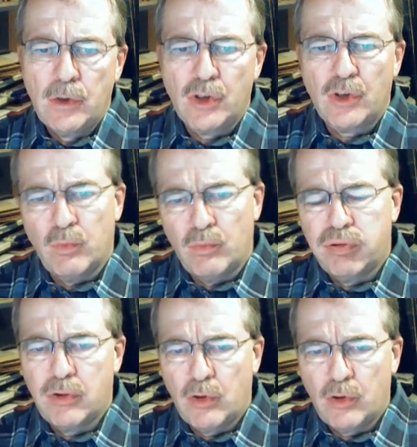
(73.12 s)
Just
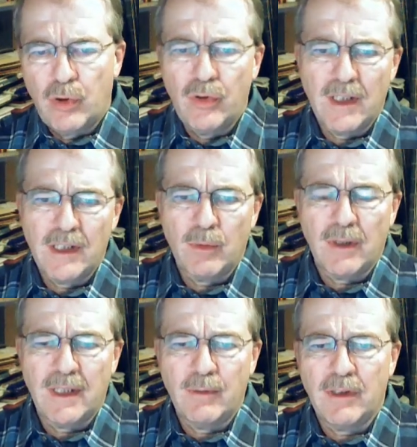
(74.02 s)
two things I
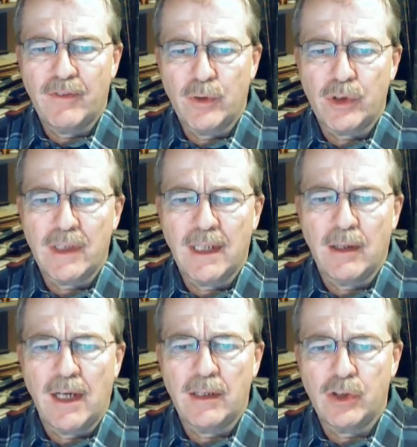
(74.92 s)
want to deal with. The first thing,
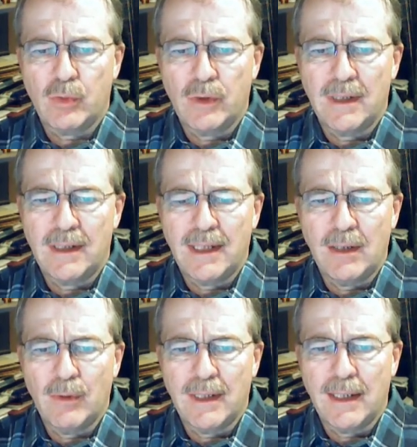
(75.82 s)
I just want to
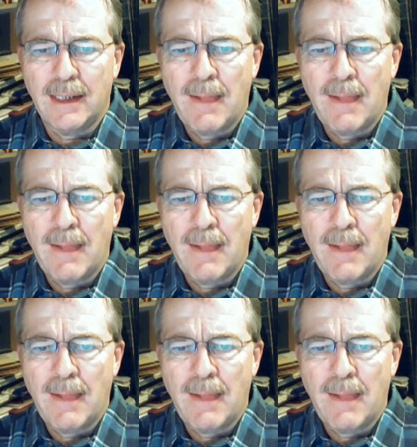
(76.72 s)
deal with